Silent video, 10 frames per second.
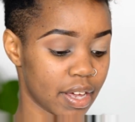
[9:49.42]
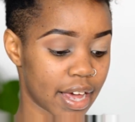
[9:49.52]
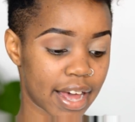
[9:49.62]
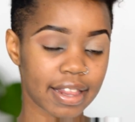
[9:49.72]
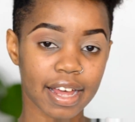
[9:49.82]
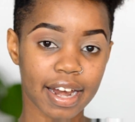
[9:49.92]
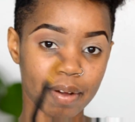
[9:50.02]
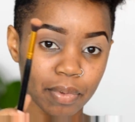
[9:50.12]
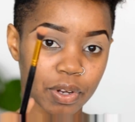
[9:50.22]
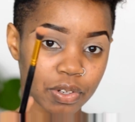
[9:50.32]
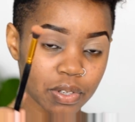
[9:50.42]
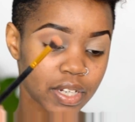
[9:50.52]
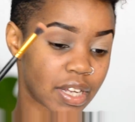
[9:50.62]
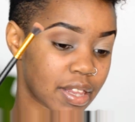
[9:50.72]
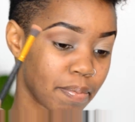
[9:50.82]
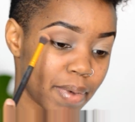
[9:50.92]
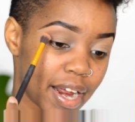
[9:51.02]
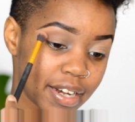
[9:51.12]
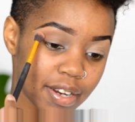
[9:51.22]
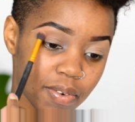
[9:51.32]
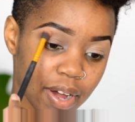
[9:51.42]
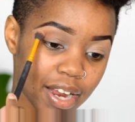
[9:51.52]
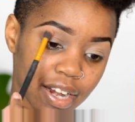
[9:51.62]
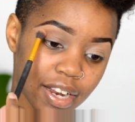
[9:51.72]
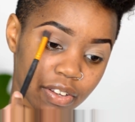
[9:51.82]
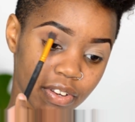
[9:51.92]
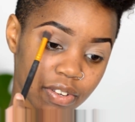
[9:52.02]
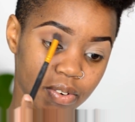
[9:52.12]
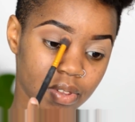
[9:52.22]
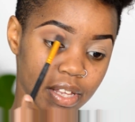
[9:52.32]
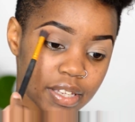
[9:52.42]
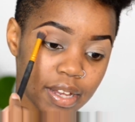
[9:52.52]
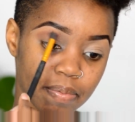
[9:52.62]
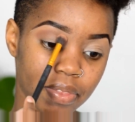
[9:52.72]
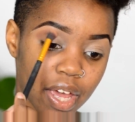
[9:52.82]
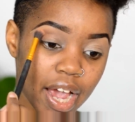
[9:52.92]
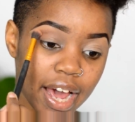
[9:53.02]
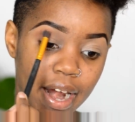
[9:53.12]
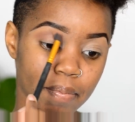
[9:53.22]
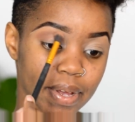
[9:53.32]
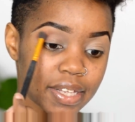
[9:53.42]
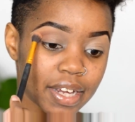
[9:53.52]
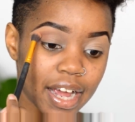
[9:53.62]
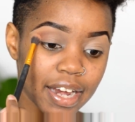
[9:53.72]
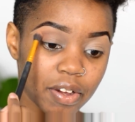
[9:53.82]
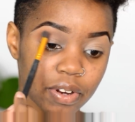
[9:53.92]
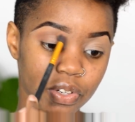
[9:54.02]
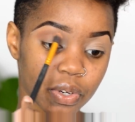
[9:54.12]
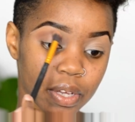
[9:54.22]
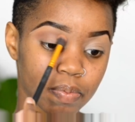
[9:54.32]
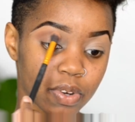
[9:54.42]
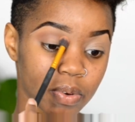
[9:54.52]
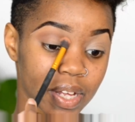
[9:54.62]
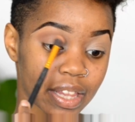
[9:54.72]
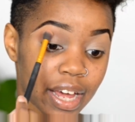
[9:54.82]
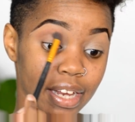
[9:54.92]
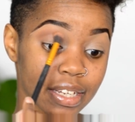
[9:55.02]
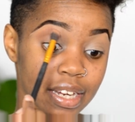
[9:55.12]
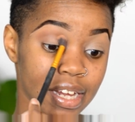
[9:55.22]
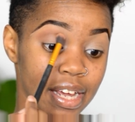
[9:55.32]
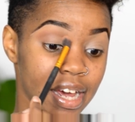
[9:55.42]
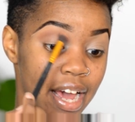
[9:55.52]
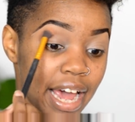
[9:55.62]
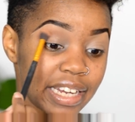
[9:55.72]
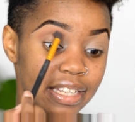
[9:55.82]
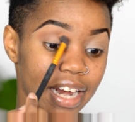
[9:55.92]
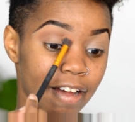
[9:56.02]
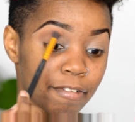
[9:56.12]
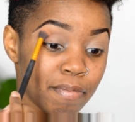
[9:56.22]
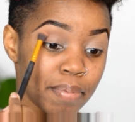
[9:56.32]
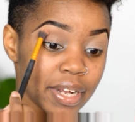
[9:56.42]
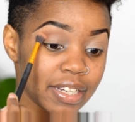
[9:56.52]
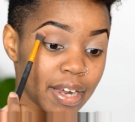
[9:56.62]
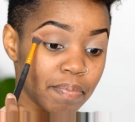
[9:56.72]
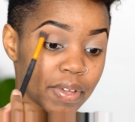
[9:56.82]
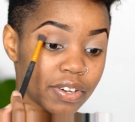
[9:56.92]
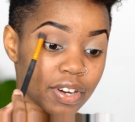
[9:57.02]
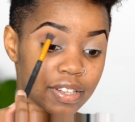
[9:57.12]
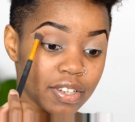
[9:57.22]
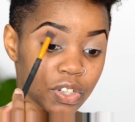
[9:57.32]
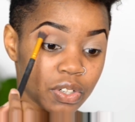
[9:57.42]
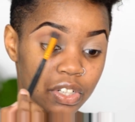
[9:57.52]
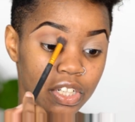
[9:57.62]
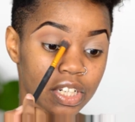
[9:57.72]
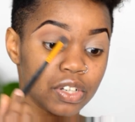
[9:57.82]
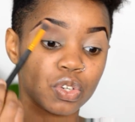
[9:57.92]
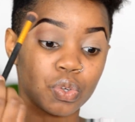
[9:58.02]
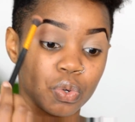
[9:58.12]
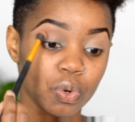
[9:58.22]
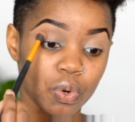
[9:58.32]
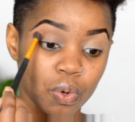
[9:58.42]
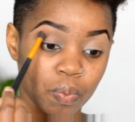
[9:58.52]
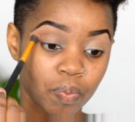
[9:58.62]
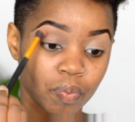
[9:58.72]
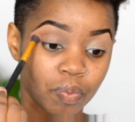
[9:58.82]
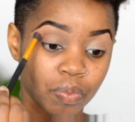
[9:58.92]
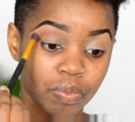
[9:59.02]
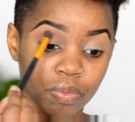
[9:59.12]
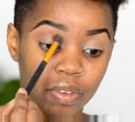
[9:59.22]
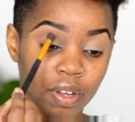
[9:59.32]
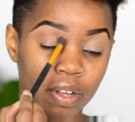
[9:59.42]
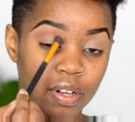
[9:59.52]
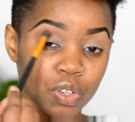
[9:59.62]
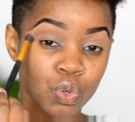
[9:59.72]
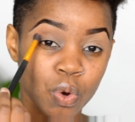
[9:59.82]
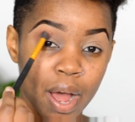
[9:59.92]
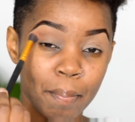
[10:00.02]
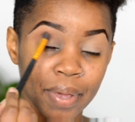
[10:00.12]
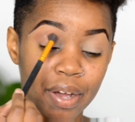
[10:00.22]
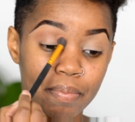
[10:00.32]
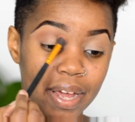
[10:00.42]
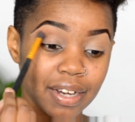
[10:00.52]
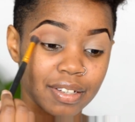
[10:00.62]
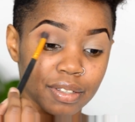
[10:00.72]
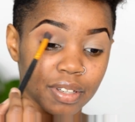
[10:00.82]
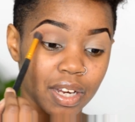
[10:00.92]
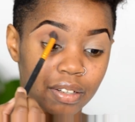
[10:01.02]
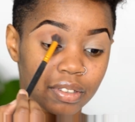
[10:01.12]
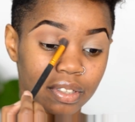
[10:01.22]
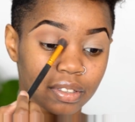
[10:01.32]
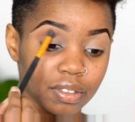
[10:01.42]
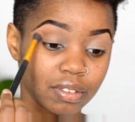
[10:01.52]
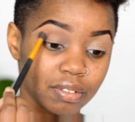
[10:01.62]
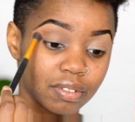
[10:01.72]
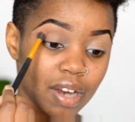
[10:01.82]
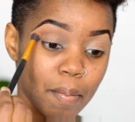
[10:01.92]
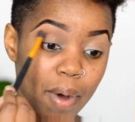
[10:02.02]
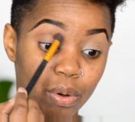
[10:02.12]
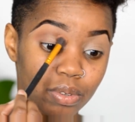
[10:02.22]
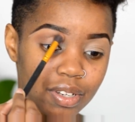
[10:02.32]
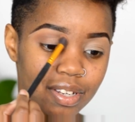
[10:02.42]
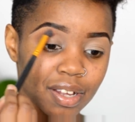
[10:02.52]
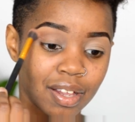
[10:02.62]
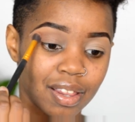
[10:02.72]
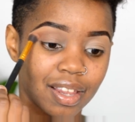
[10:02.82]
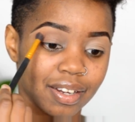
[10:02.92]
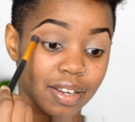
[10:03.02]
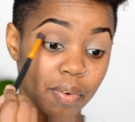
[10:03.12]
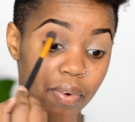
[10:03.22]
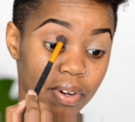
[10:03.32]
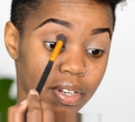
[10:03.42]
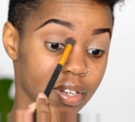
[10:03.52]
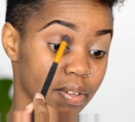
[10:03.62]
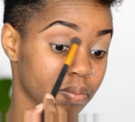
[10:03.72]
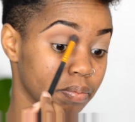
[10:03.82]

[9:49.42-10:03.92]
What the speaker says: And then I'm going to take the blending one and just do the same thing. And I'm basically going to keep doing that until I've built up the transition shade to a pigment and amount that I want.